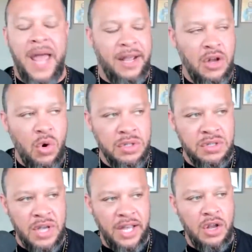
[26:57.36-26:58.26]
I know
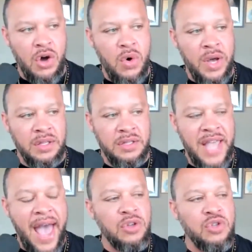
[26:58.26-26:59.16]
it's I know it
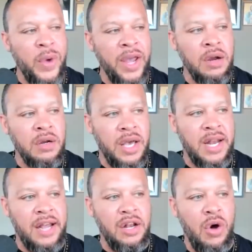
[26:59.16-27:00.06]
sounds weird,
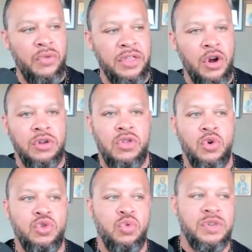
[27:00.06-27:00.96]
and I know that there are
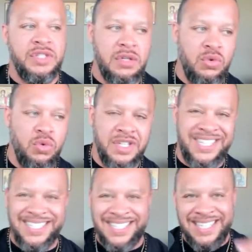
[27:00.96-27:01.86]
those who res, who
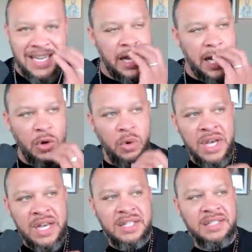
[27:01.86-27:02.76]
resist it, and I know
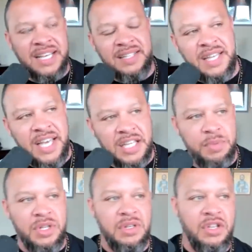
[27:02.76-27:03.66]
Disney has
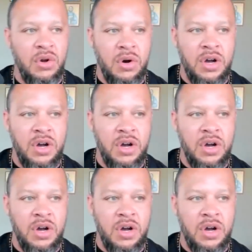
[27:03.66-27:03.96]
been you know